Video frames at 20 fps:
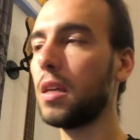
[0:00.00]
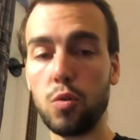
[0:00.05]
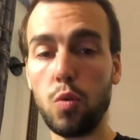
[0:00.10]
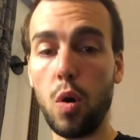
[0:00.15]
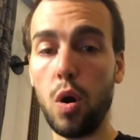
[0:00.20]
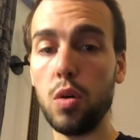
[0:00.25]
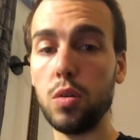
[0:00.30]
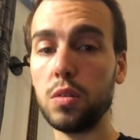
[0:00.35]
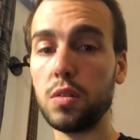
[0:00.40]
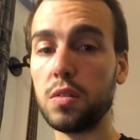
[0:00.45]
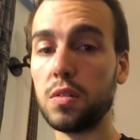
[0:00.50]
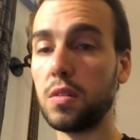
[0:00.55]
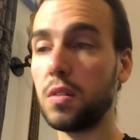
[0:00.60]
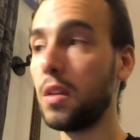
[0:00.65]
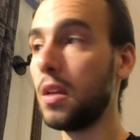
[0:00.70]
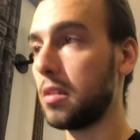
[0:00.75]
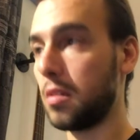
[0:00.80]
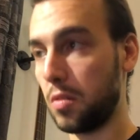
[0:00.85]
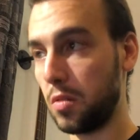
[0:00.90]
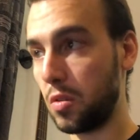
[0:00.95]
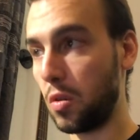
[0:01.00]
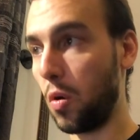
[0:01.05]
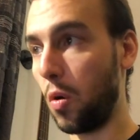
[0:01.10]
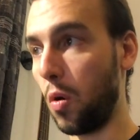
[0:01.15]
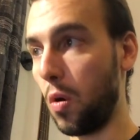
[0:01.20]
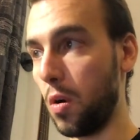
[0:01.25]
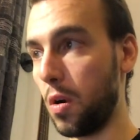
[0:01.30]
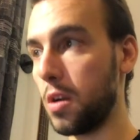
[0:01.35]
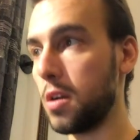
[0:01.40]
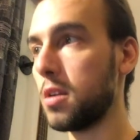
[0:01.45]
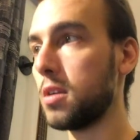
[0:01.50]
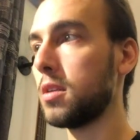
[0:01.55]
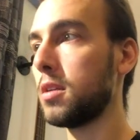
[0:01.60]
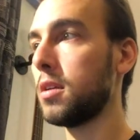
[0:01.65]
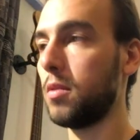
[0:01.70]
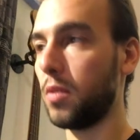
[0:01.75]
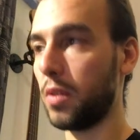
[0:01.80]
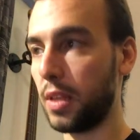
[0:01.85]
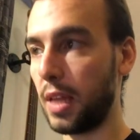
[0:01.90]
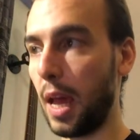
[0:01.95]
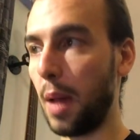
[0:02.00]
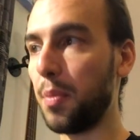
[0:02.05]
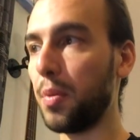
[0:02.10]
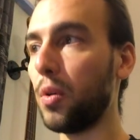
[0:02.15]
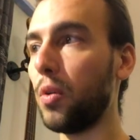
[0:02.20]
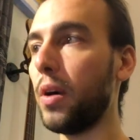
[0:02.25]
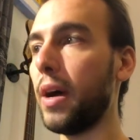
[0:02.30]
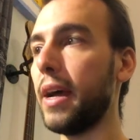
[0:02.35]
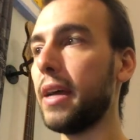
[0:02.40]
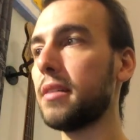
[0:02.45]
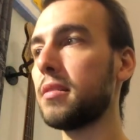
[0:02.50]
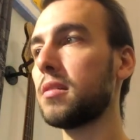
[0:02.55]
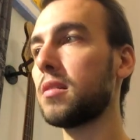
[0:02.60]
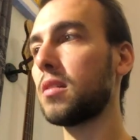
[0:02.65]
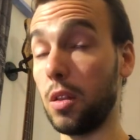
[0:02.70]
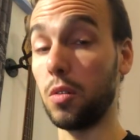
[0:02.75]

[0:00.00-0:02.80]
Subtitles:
quotes, score with capital S,